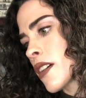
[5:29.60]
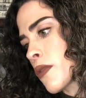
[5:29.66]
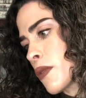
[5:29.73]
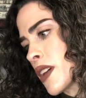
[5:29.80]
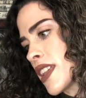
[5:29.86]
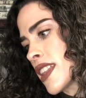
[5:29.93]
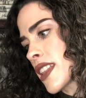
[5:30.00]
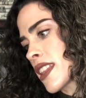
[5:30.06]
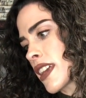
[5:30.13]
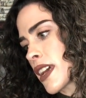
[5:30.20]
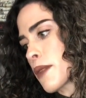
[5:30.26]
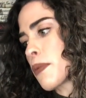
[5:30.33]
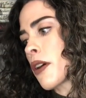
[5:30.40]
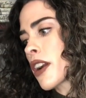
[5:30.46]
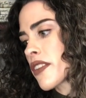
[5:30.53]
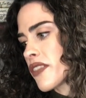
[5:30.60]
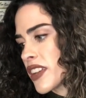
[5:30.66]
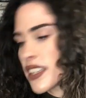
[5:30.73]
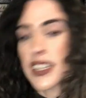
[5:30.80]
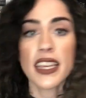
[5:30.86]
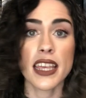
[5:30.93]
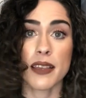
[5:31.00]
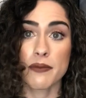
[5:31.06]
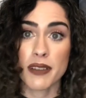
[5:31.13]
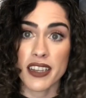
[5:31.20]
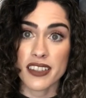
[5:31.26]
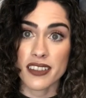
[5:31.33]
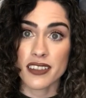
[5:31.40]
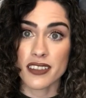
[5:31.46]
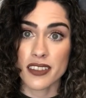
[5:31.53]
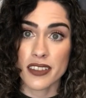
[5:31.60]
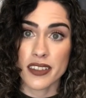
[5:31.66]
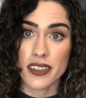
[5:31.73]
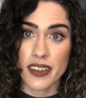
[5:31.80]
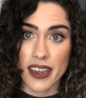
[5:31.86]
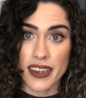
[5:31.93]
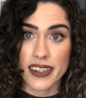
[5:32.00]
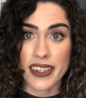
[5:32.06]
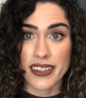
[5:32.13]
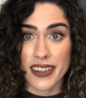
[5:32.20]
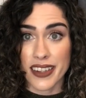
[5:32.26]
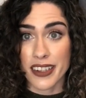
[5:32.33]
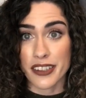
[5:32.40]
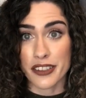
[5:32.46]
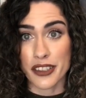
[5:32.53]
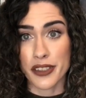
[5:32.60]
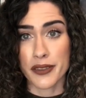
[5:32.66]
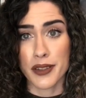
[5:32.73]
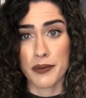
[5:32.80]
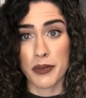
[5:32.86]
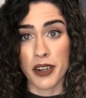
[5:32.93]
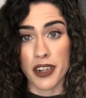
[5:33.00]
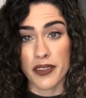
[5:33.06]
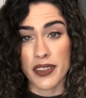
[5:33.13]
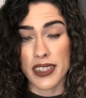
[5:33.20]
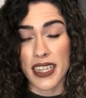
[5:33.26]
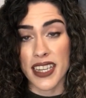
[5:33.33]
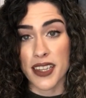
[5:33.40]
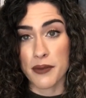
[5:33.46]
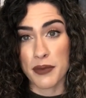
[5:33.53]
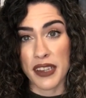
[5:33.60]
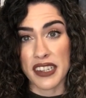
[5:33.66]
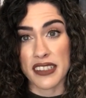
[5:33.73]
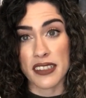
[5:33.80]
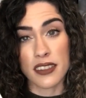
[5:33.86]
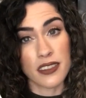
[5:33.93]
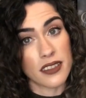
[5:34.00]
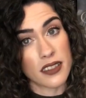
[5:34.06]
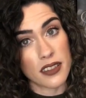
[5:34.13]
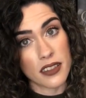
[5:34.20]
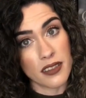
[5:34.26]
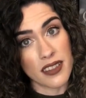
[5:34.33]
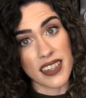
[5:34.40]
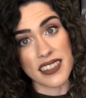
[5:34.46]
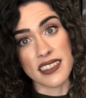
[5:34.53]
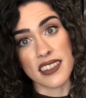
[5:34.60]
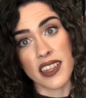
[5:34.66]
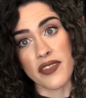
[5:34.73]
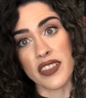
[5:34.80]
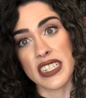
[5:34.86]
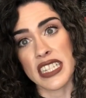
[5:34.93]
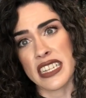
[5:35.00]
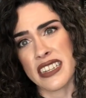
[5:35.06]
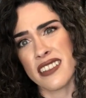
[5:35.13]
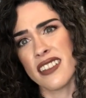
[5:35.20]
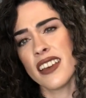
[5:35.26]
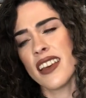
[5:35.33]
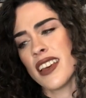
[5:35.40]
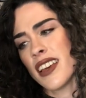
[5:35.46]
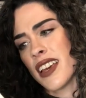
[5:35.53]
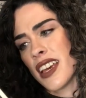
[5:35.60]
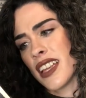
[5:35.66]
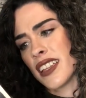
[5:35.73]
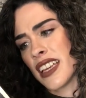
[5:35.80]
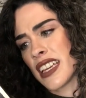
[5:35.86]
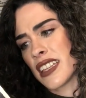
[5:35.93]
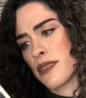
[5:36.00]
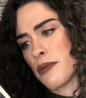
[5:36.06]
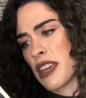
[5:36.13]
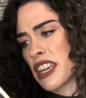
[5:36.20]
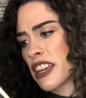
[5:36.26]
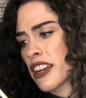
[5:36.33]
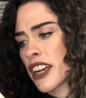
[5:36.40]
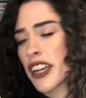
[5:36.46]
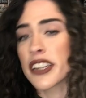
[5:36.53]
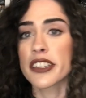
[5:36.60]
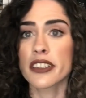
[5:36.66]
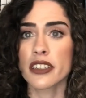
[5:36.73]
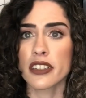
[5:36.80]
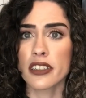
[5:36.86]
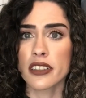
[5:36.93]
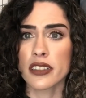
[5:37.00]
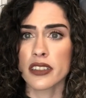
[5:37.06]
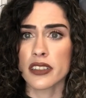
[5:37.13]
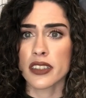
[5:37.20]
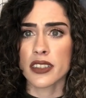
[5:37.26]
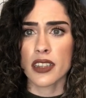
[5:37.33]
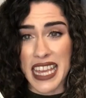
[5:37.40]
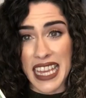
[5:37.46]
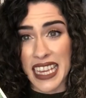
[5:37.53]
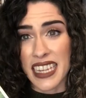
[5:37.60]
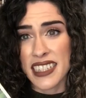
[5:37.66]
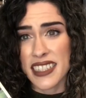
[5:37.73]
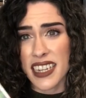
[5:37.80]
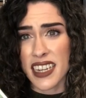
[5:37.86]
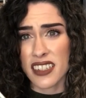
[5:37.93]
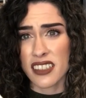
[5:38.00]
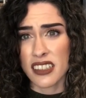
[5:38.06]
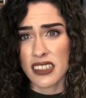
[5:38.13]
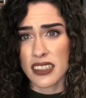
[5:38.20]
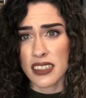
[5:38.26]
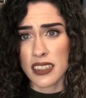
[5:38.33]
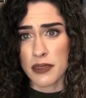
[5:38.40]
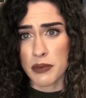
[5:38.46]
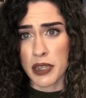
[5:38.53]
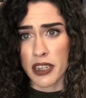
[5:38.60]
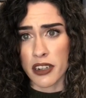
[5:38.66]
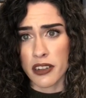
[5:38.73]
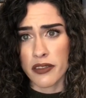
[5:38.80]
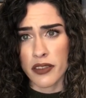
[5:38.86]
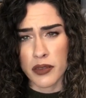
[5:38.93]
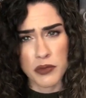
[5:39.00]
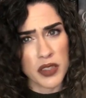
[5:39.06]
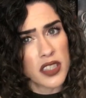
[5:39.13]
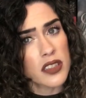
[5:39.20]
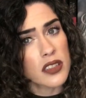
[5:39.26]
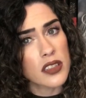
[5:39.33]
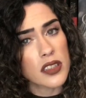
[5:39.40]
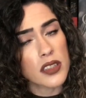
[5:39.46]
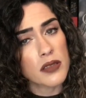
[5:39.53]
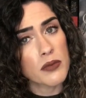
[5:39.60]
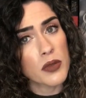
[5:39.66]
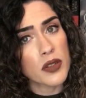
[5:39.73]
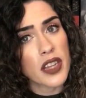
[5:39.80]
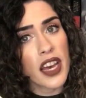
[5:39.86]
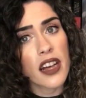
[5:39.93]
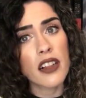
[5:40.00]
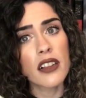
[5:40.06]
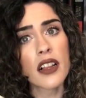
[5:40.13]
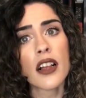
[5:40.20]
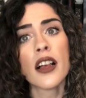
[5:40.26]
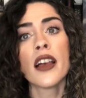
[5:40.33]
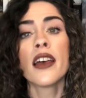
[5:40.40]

with like part of it taking place in 1982 and part of it taking place in 2017 and like the main character's aunt actually disappeared from this motel